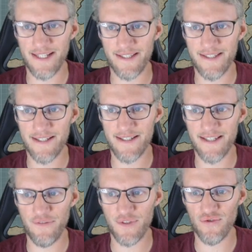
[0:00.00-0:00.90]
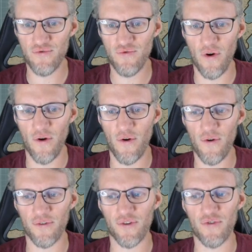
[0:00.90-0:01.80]
that this gives you a
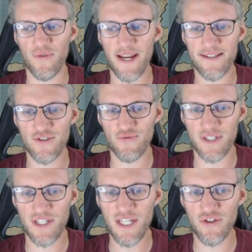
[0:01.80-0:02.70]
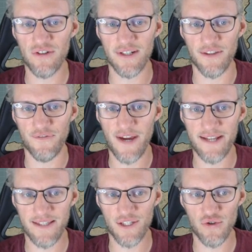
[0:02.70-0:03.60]
great strategical
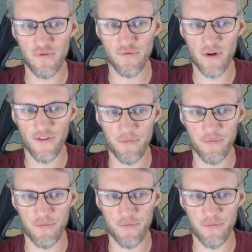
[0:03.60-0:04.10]
advantage over other